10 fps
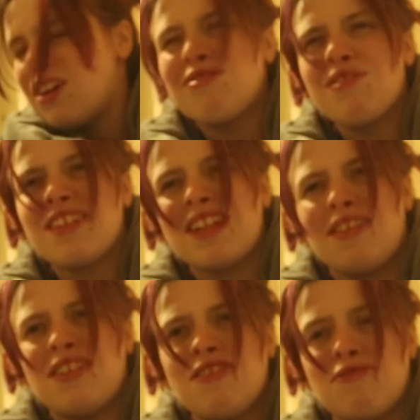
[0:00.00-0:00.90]
I was gonna say
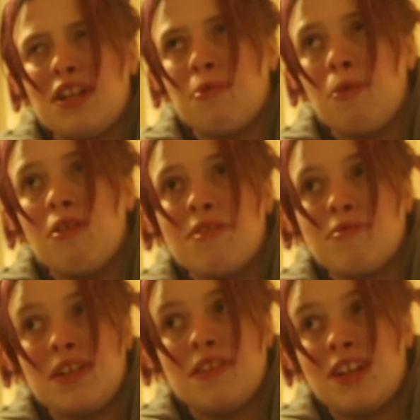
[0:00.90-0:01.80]
that this is really warm
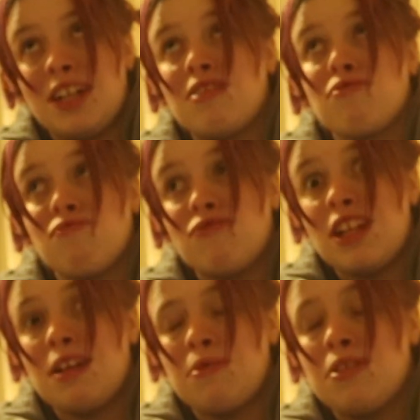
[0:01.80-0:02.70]
as well. Like, it's
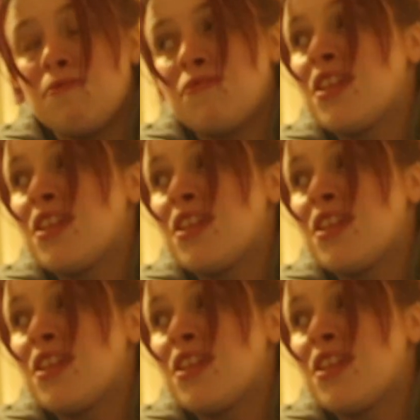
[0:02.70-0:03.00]
really warm.